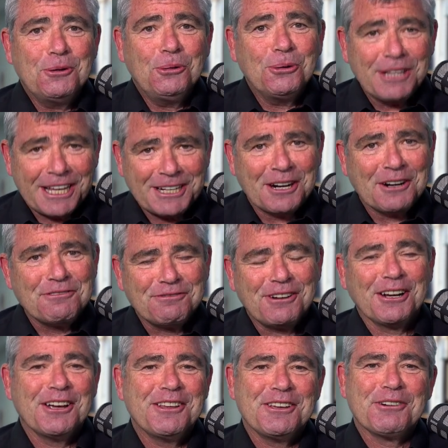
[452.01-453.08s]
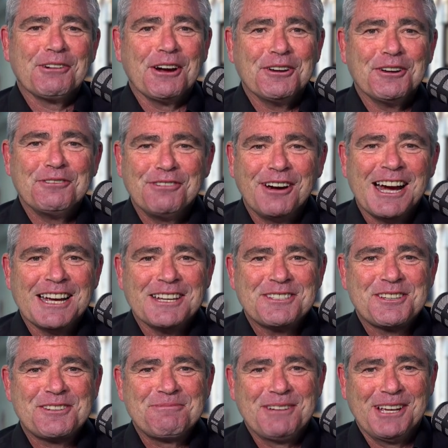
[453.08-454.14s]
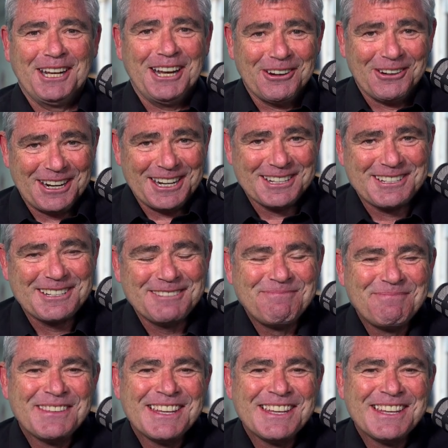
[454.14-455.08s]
or they don't follow their own advice. Hilarious.